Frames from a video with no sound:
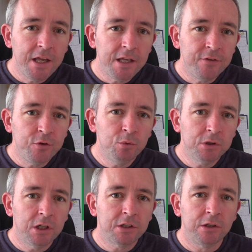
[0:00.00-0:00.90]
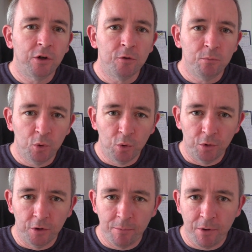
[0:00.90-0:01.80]
If you would like to learn
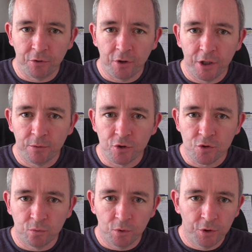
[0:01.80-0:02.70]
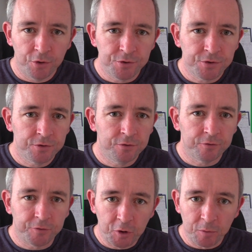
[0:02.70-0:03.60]
more about Irish words,
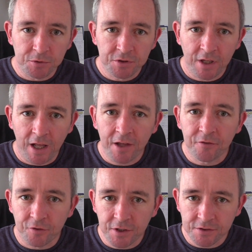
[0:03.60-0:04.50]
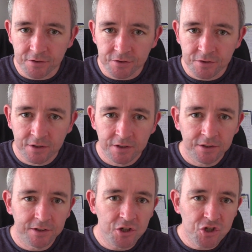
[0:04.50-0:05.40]
verbs and phrases,
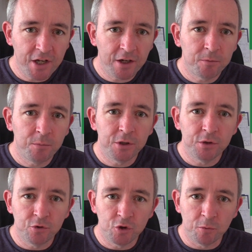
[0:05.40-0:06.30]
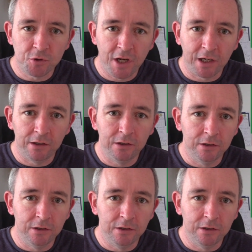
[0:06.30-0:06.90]
then check out my YouTube channel